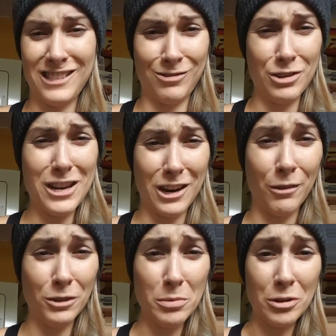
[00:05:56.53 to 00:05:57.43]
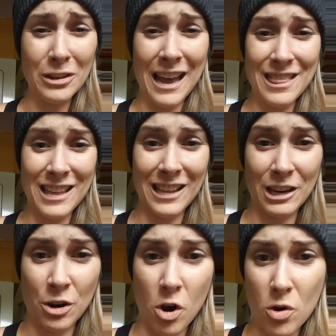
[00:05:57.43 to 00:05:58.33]
It's really uncomfortable. And then
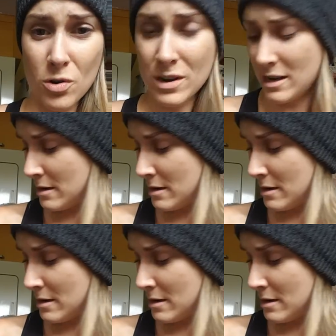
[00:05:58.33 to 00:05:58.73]
let go.